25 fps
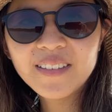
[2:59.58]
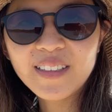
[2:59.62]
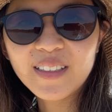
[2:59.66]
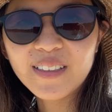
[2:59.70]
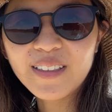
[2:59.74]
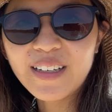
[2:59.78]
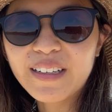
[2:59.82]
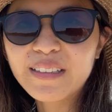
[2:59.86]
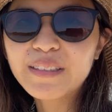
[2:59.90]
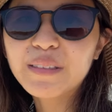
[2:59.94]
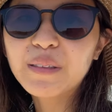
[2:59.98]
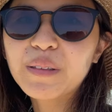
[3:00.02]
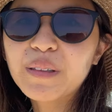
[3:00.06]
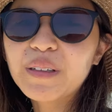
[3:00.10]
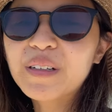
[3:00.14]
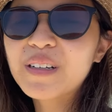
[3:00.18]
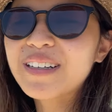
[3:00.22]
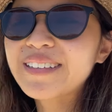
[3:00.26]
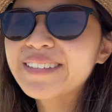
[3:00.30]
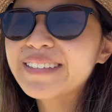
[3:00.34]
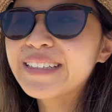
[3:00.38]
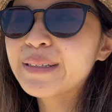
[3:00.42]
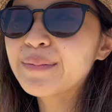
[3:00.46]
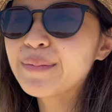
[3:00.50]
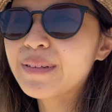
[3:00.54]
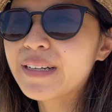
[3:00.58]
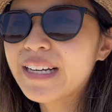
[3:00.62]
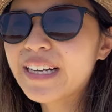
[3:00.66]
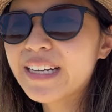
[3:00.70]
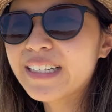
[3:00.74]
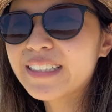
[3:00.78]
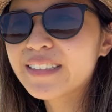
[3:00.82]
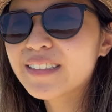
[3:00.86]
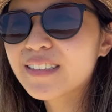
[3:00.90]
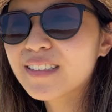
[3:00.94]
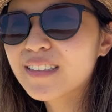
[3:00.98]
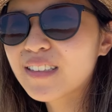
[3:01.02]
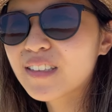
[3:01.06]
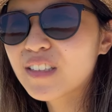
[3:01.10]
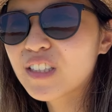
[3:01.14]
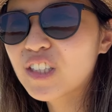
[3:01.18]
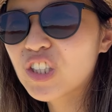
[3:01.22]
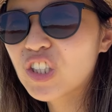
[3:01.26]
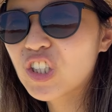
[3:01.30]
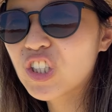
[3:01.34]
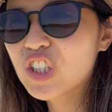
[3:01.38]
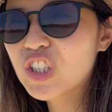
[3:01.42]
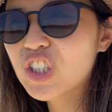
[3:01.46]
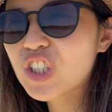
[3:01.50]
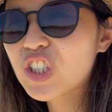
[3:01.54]
Okay, so the current name is
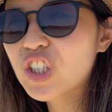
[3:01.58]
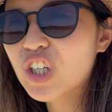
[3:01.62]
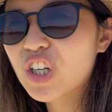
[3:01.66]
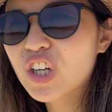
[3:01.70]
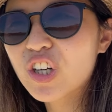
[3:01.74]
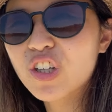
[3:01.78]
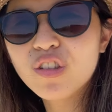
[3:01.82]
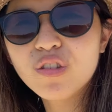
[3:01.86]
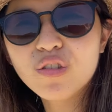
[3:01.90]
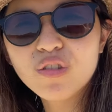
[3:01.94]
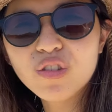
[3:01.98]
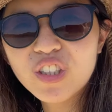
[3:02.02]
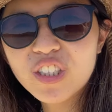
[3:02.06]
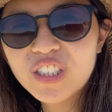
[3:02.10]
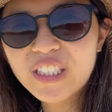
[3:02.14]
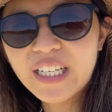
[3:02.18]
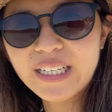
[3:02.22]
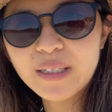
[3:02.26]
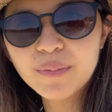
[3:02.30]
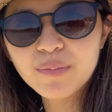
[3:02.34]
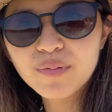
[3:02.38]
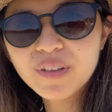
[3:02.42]
Girdle J